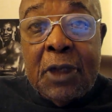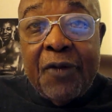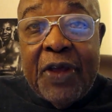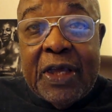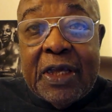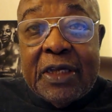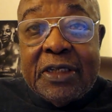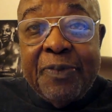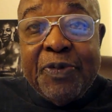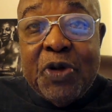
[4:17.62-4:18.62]
if he could
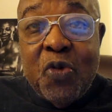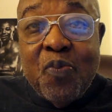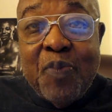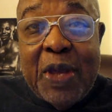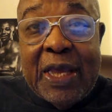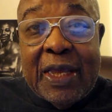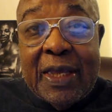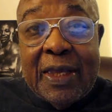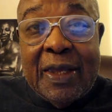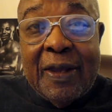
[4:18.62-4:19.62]
subdue me,
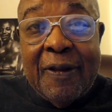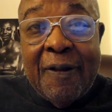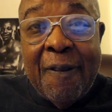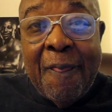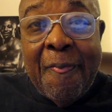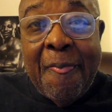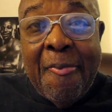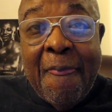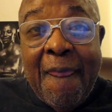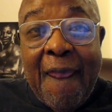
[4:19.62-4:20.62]

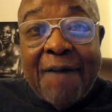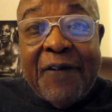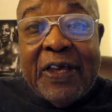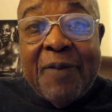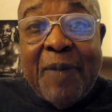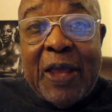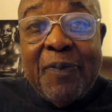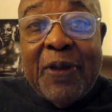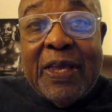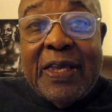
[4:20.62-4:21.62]
if he can
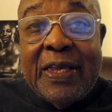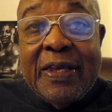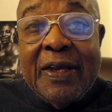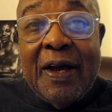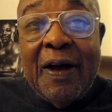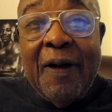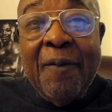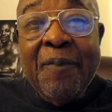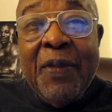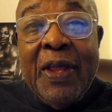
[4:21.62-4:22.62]
make me
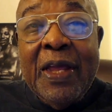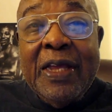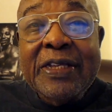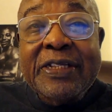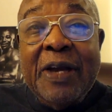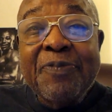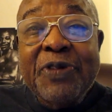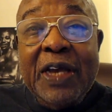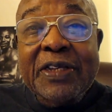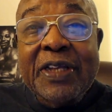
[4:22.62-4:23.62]
uh,
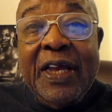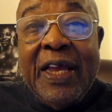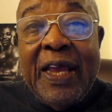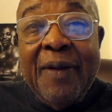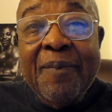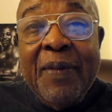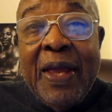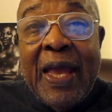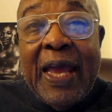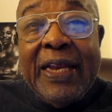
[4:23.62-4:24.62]
subject to him,
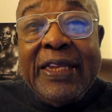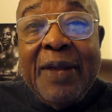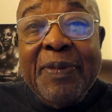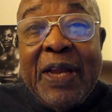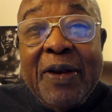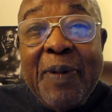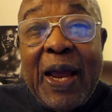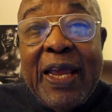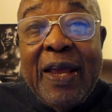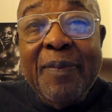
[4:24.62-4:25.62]
and intimidated
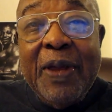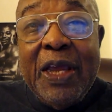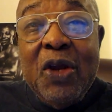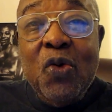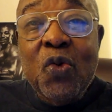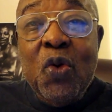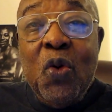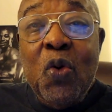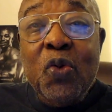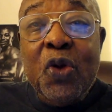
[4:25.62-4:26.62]
by him. He
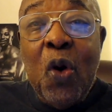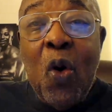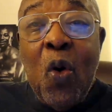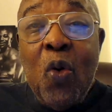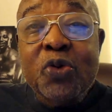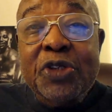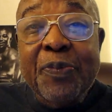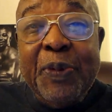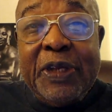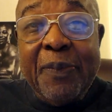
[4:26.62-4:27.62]
ruled the whole
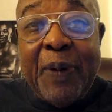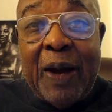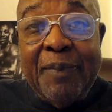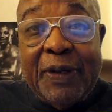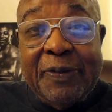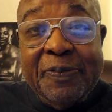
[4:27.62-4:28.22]
shipping department.